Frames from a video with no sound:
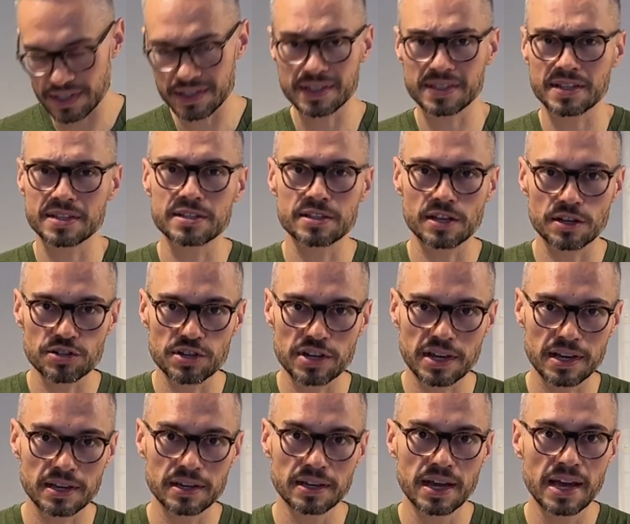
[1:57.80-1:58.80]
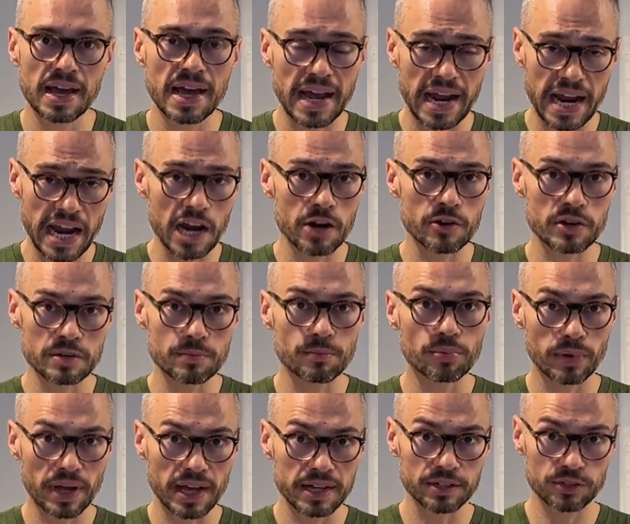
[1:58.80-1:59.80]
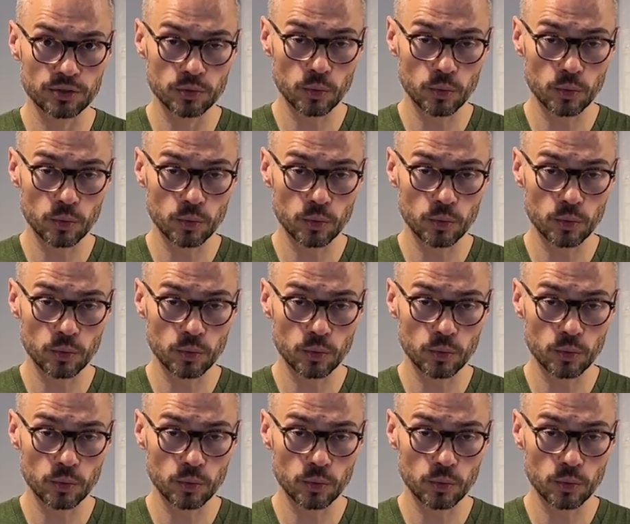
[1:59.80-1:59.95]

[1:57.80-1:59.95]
this is such a airy bread, you